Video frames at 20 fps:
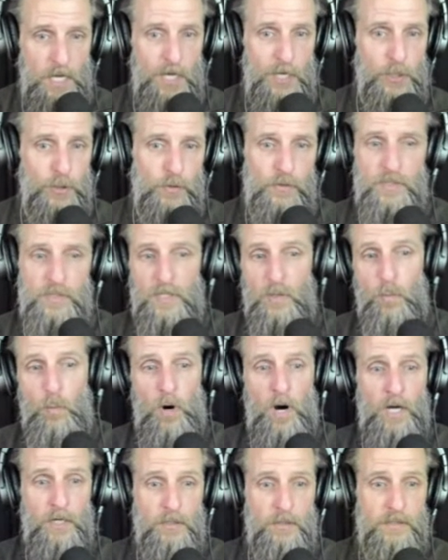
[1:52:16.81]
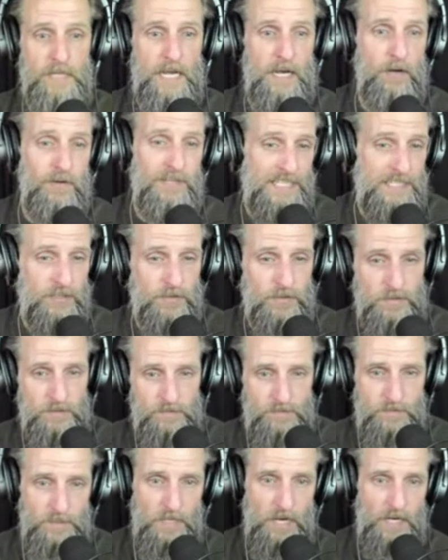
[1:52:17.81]
using watered down Eastern
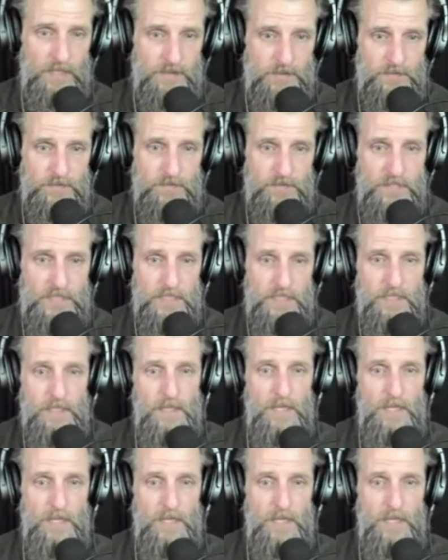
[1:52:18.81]
philosophy